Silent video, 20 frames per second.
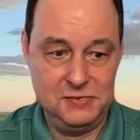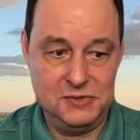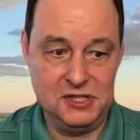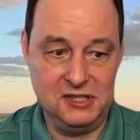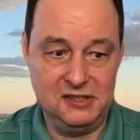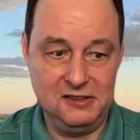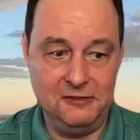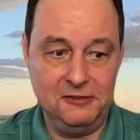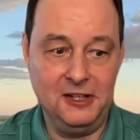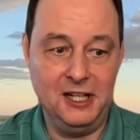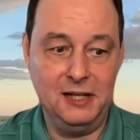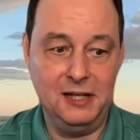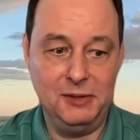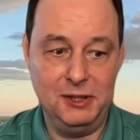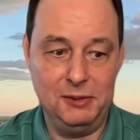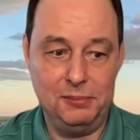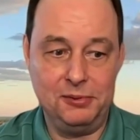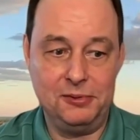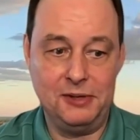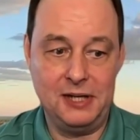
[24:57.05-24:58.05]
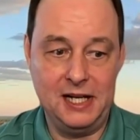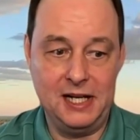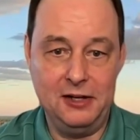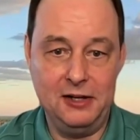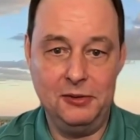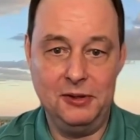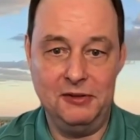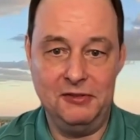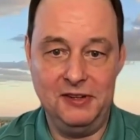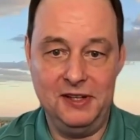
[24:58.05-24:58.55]
justifiably
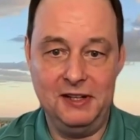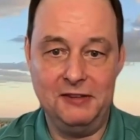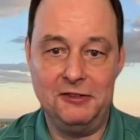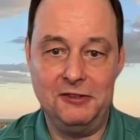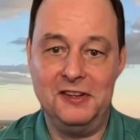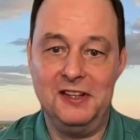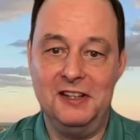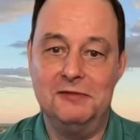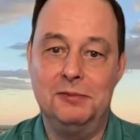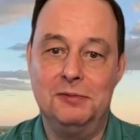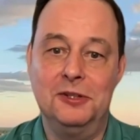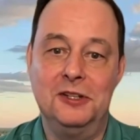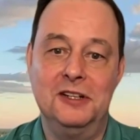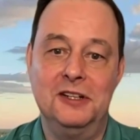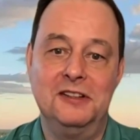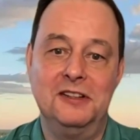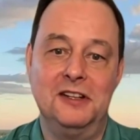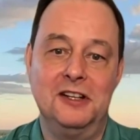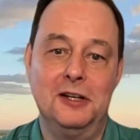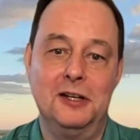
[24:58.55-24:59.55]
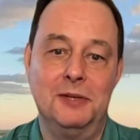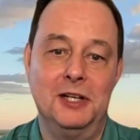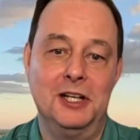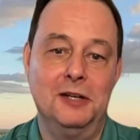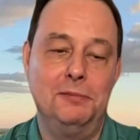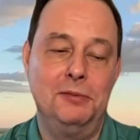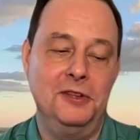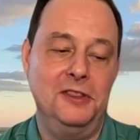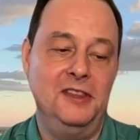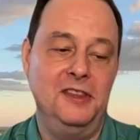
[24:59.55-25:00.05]
proud of the effort they've put into coming
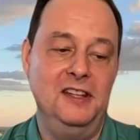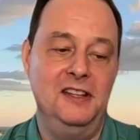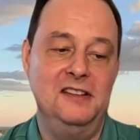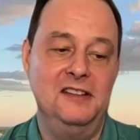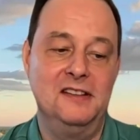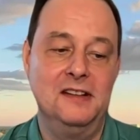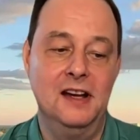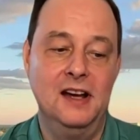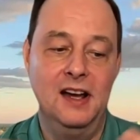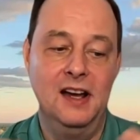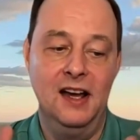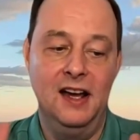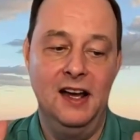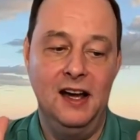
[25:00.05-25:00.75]
up with these.